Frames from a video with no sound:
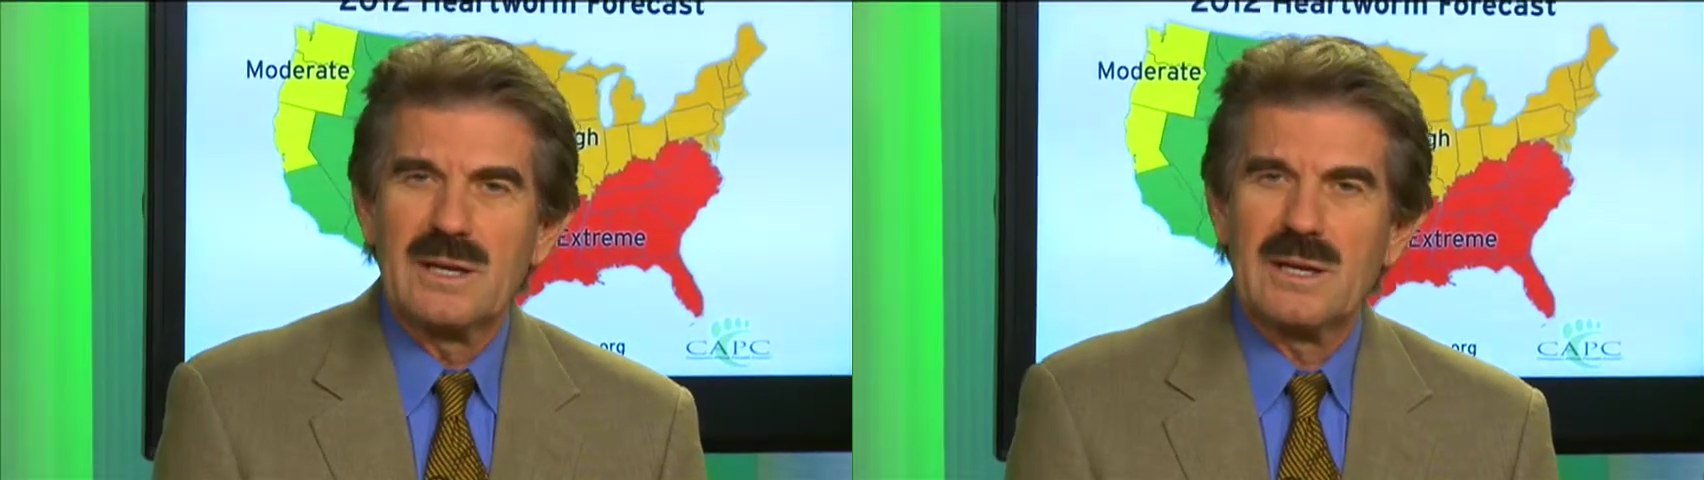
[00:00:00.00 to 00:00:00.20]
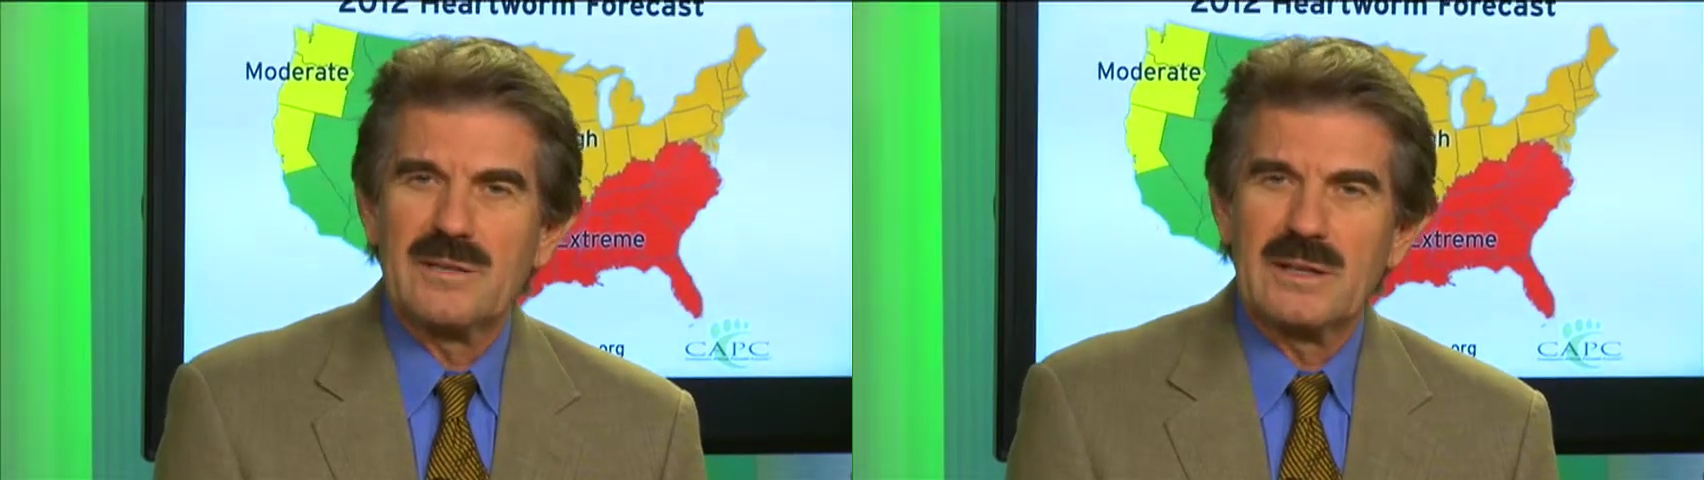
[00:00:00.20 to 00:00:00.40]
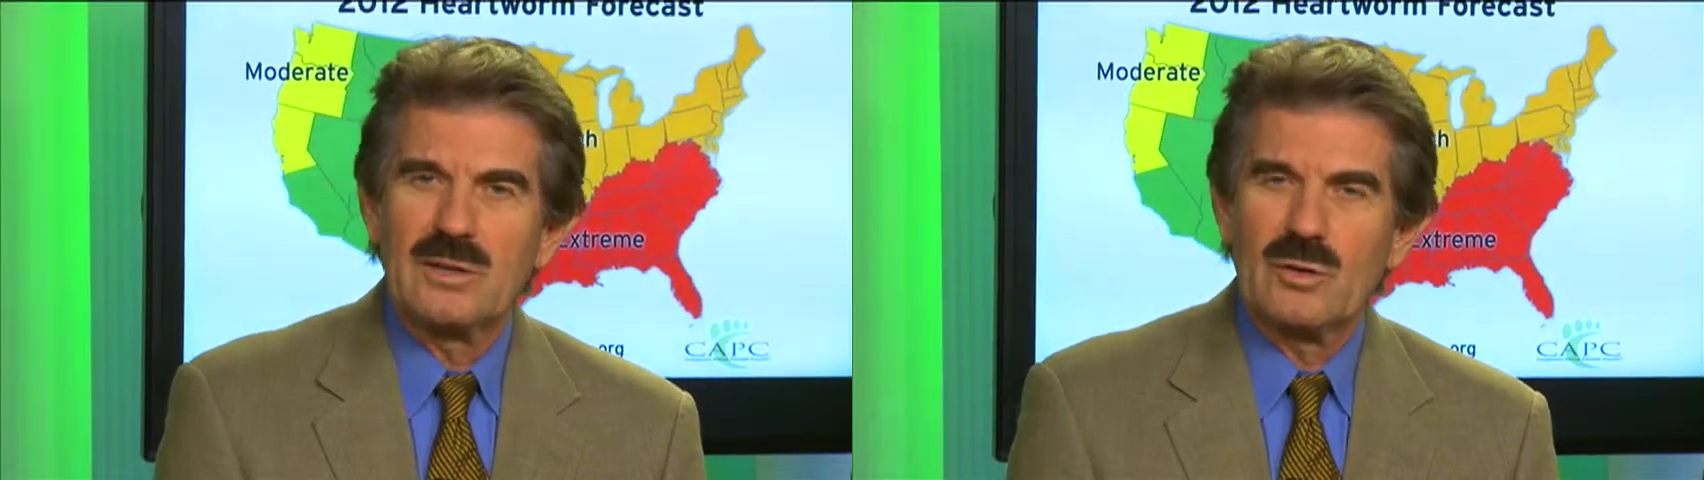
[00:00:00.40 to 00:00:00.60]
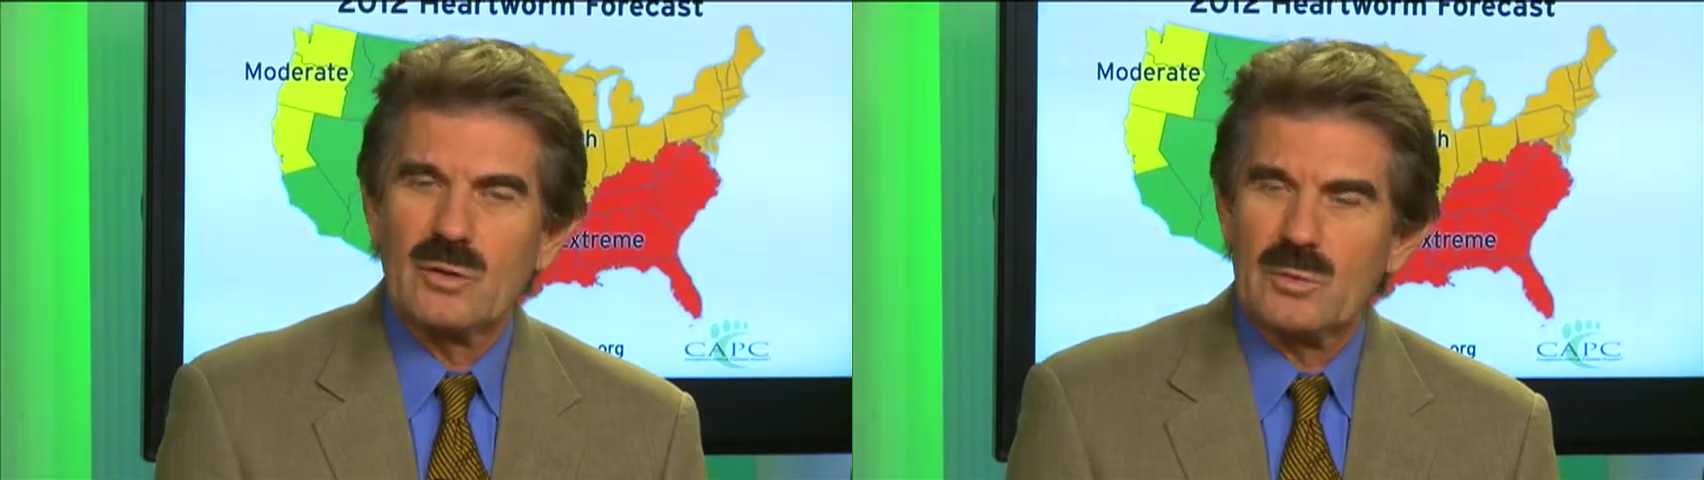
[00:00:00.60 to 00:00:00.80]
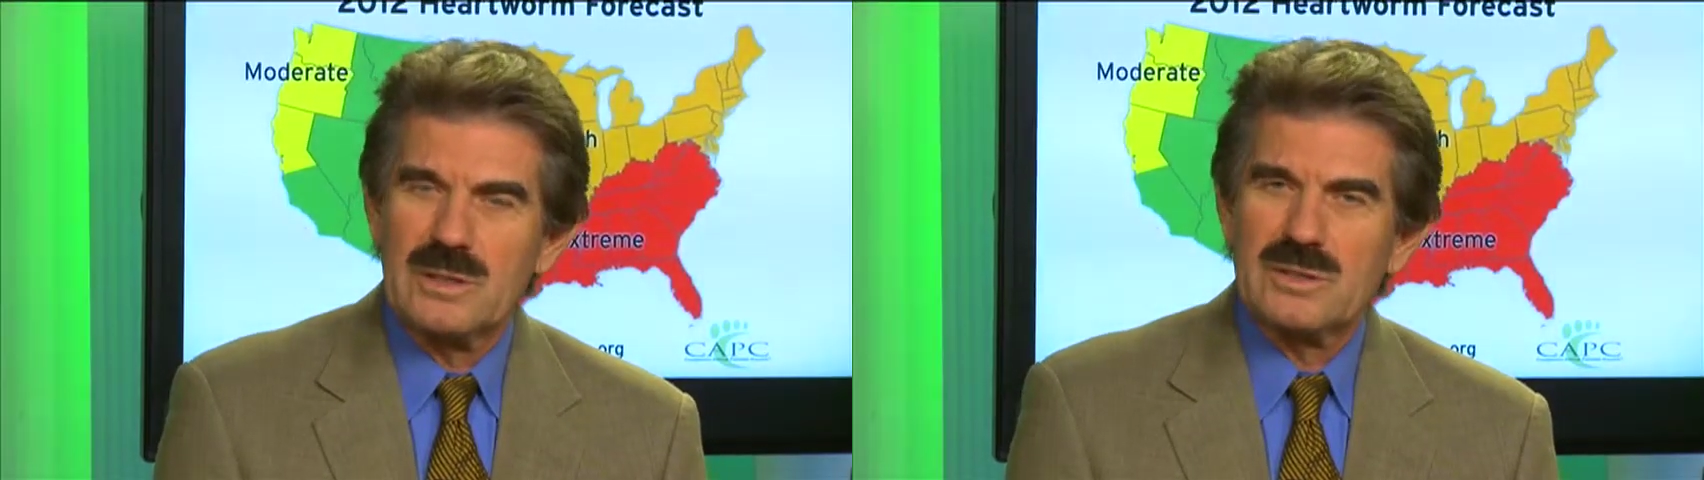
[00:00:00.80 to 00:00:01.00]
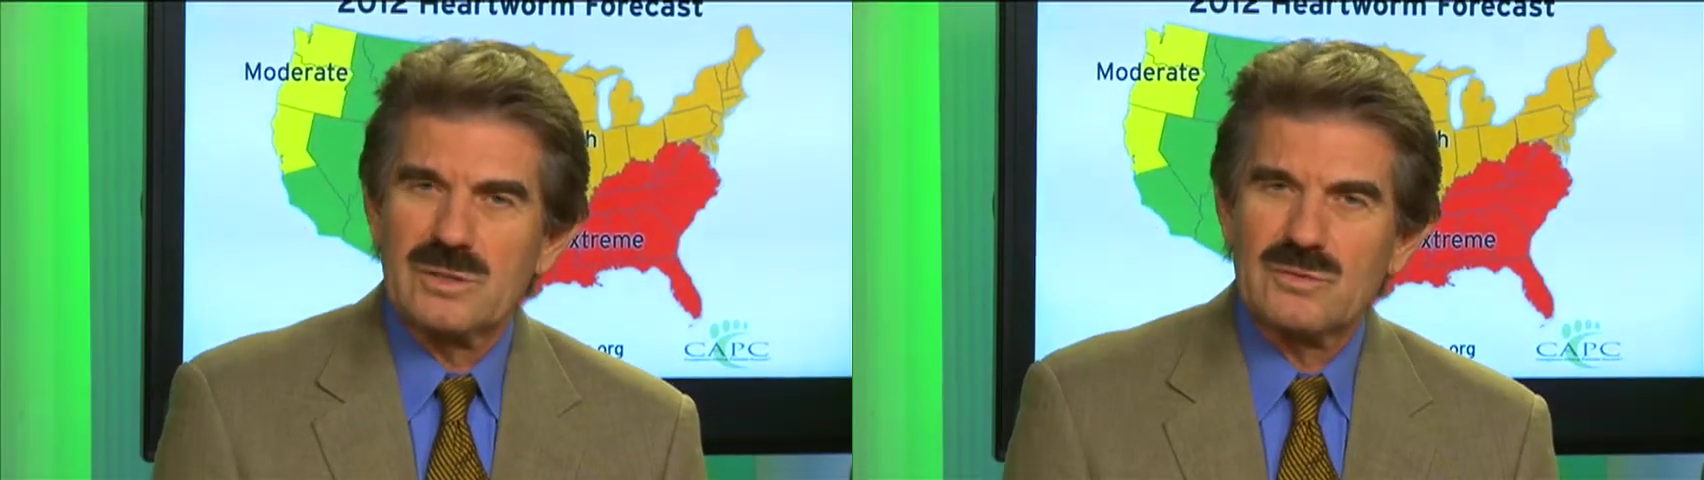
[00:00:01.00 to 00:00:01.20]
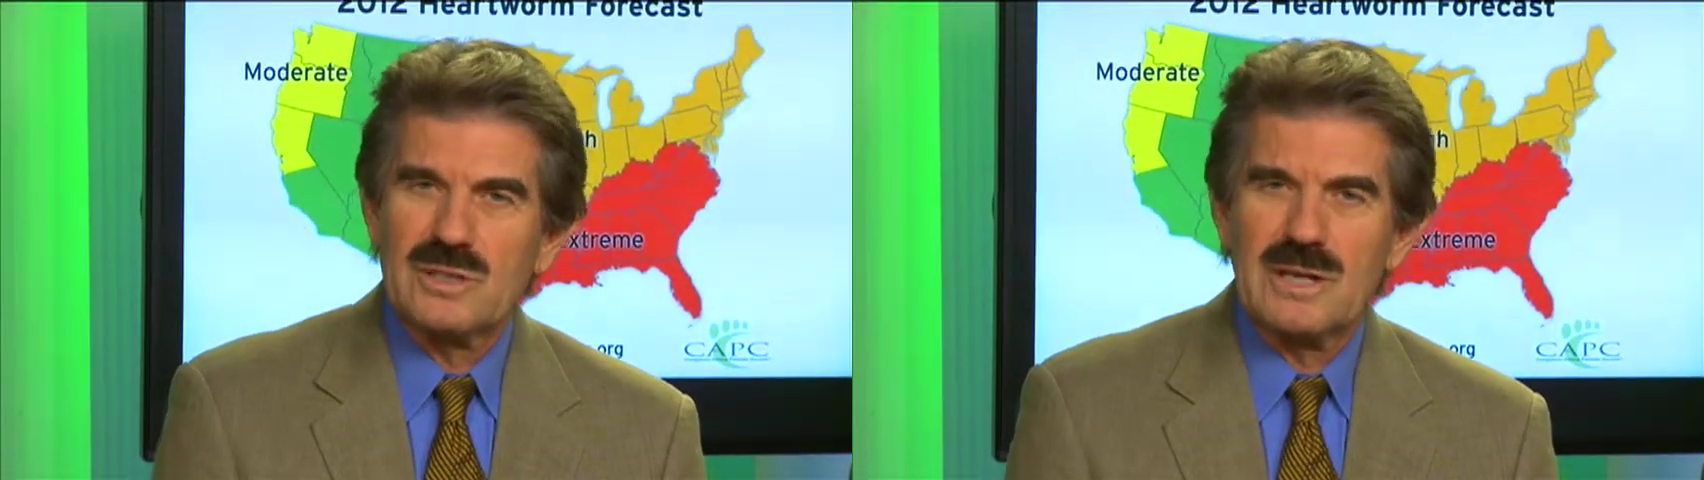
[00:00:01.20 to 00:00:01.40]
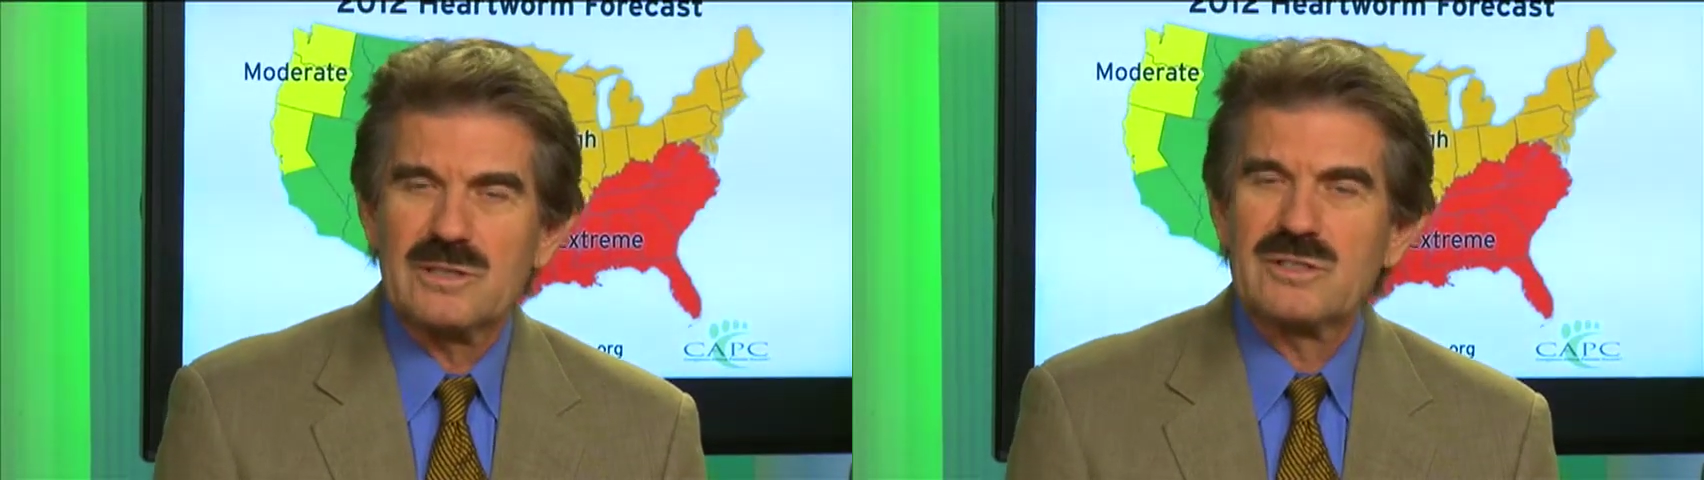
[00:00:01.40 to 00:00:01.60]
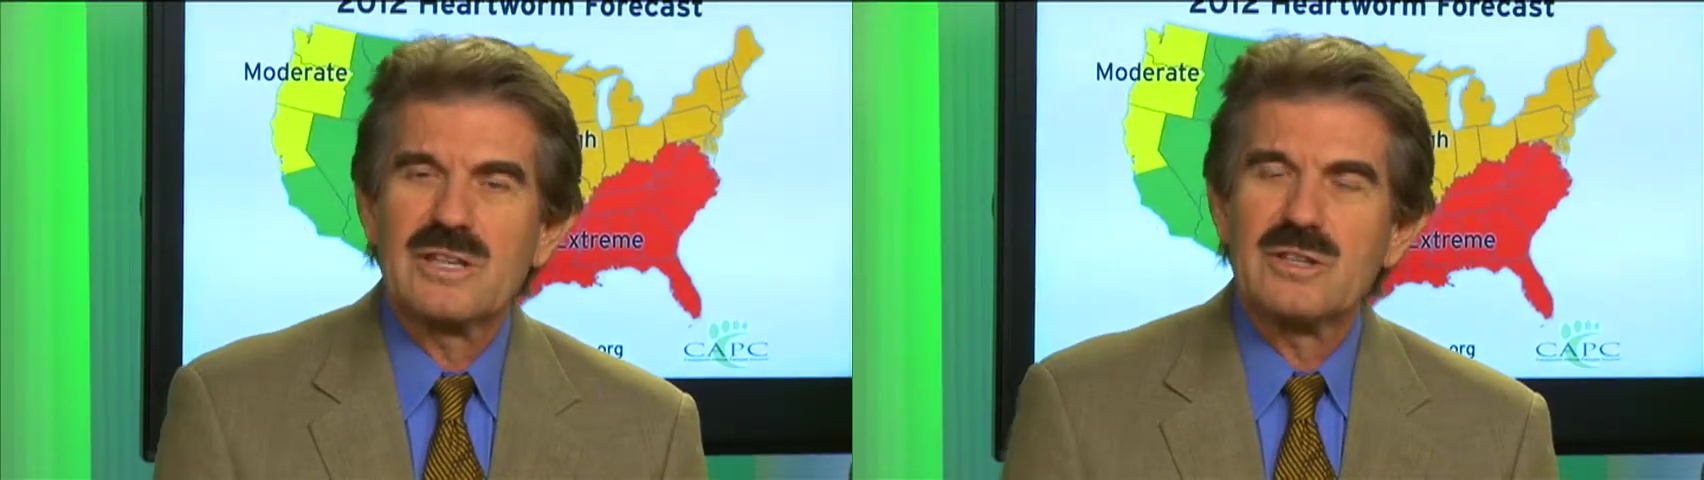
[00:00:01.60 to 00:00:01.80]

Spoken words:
They know the rates of challenge.